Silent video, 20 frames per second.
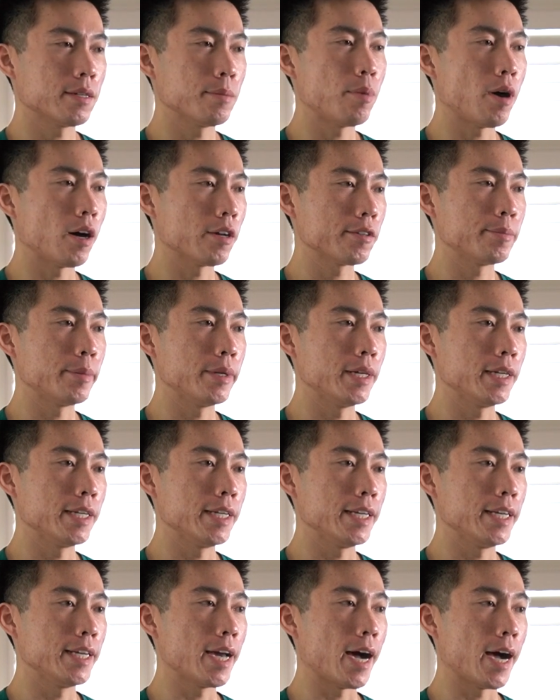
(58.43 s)

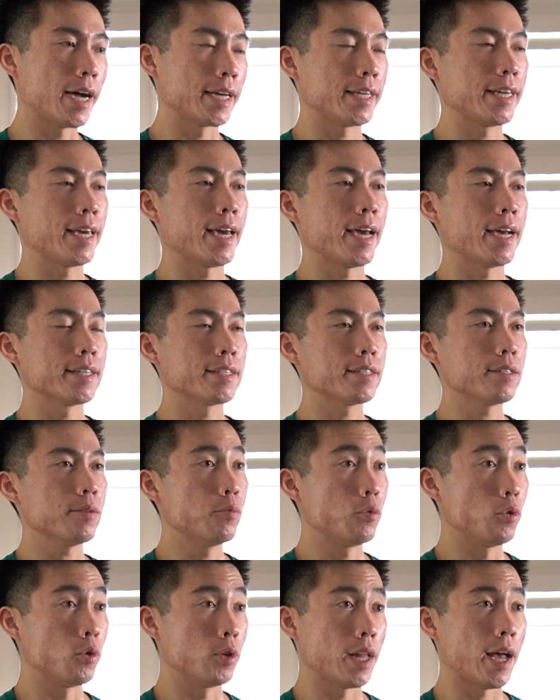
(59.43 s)
possibility I can't
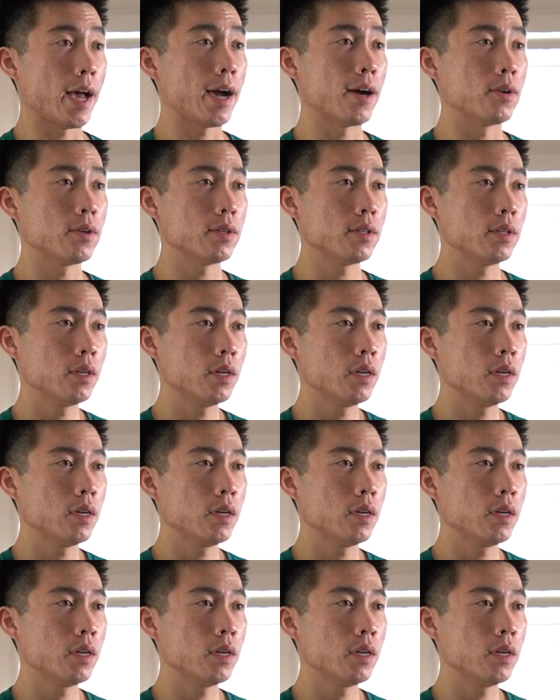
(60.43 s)
rule out.